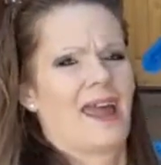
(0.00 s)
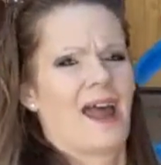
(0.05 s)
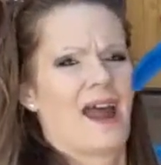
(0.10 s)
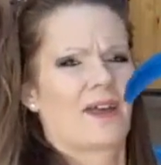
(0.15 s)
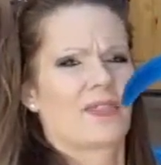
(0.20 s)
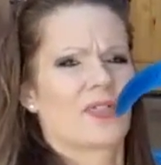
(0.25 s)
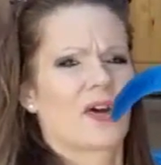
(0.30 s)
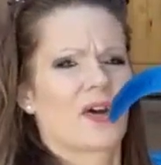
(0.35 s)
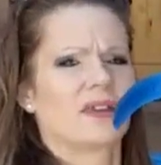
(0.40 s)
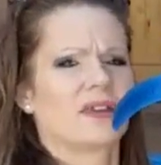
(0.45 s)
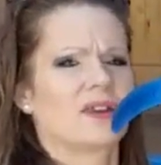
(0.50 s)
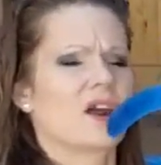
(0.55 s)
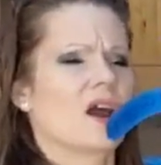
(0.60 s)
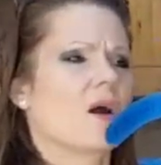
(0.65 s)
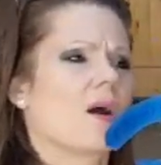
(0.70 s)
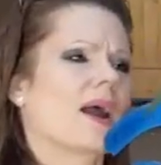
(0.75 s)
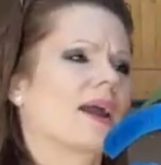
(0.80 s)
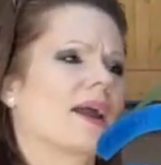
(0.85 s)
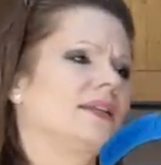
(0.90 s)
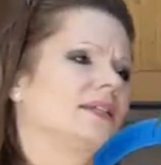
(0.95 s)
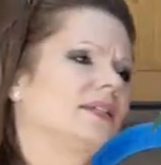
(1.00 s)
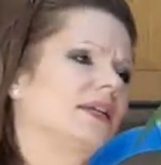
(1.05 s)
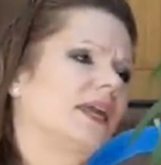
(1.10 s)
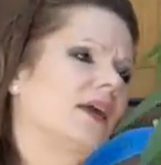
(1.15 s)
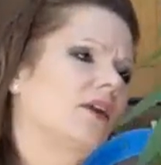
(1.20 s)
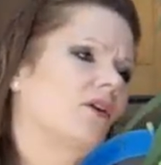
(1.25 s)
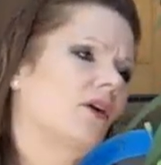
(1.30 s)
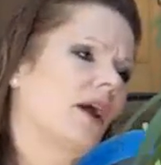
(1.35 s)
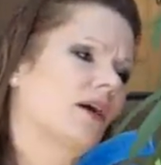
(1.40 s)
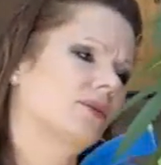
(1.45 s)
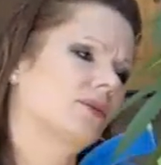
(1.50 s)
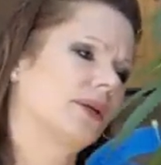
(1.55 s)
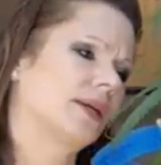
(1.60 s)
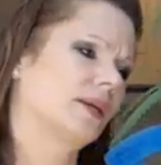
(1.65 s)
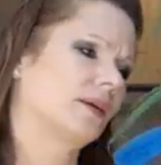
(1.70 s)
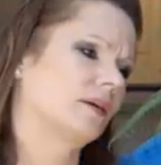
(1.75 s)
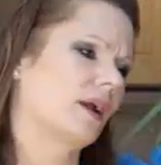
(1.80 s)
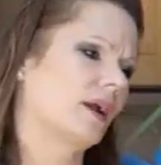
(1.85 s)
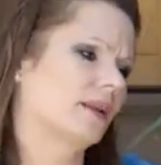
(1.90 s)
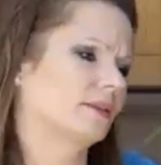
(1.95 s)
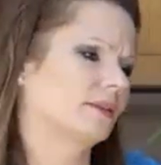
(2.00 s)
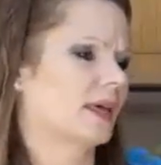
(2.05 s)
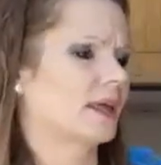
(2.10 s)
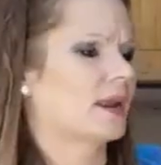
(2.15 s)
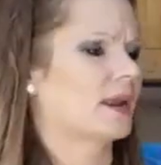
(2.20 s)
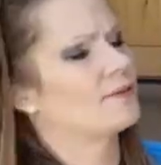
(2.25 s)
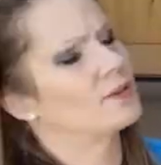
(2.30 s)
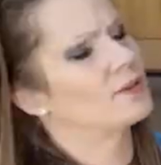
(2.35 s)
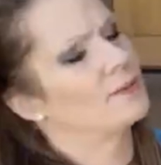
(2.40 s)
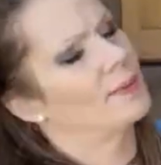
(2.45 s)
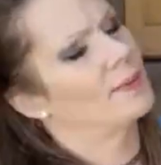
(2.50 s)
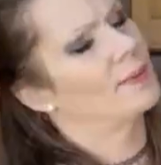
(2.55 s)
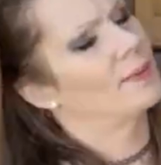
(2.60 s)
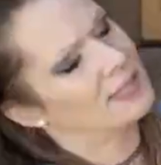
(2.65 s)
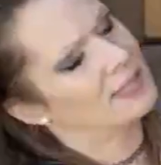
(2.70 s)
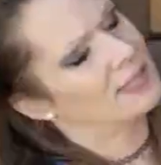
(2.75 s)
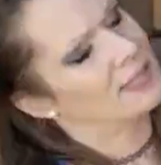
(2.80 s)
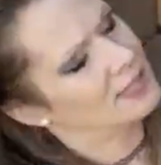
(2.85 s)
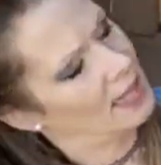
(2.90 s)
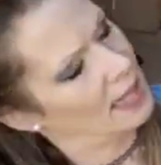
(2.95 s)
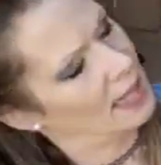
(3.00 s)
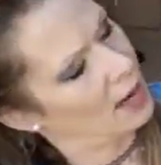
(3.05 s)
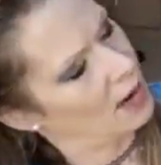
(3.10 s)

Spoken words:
I thought, I need to get her out here and let everybody see